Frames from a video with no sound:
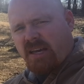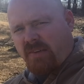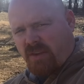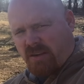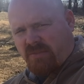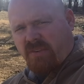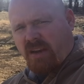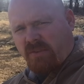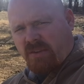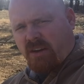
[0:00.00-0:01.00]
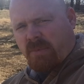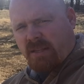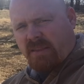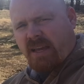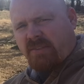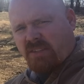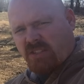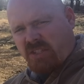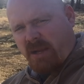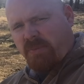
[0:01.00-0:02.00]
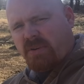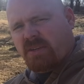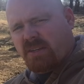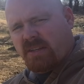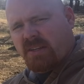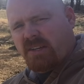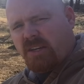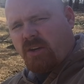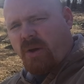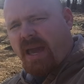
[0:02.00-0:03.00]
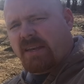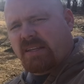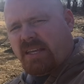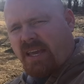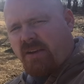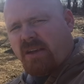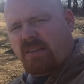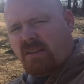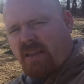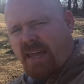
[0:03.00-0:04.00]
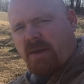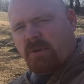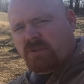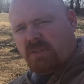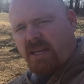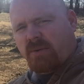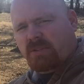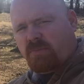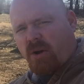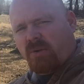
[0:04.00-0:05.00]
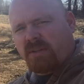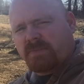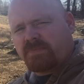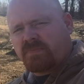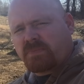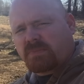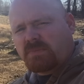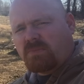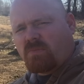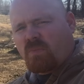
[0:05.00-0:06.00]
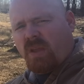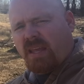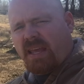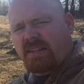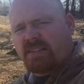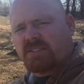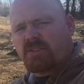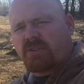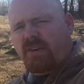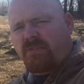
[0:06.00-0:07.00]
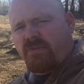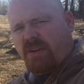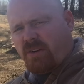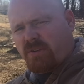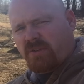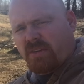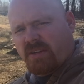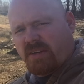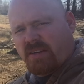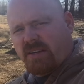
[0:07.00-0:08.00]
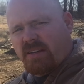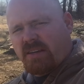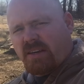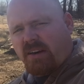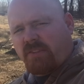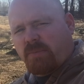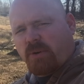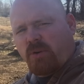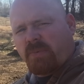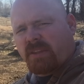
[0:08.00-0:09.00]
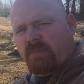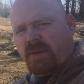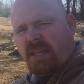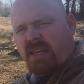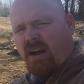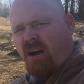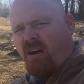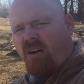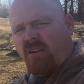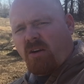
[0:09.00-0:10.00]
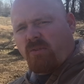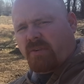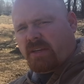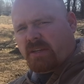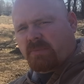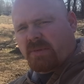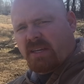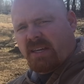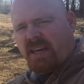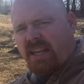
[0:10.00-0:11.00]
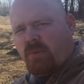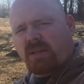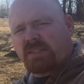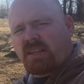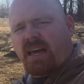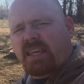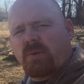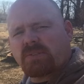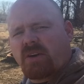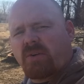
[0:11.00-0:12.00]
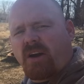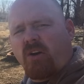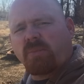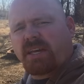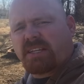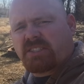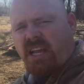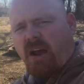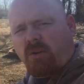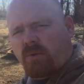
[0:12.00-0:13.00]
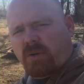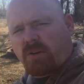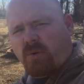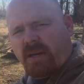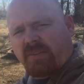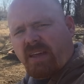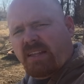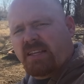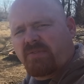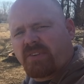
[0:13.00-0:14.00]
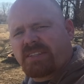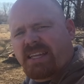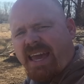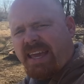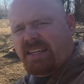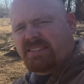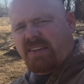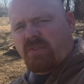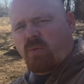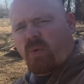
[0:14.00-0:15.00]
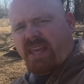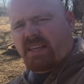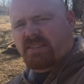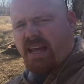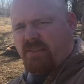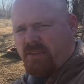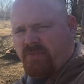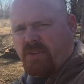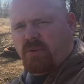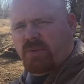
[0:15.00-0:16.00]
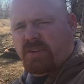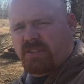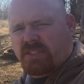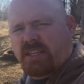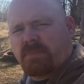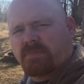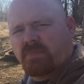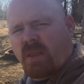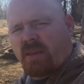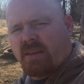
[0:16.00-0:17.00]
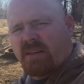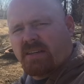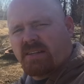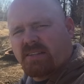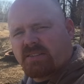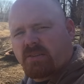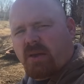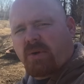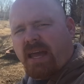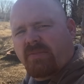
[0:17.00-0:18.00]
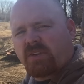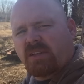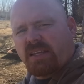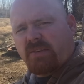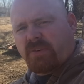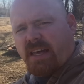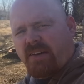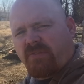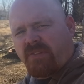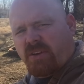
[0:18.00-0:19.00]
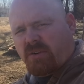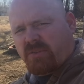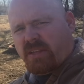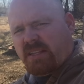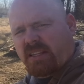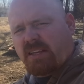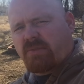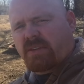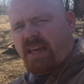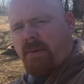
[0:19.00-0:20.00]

Have you ever thought about that? The shepherd who had to carry the lamb whose leg was broken, he had to endure the filth of the poop and the pee all over him. And he wasn't like he was going home to get a shower real quick. They lived for days, even weeks out in the field with their sheep. So they would have to live with that filth and live with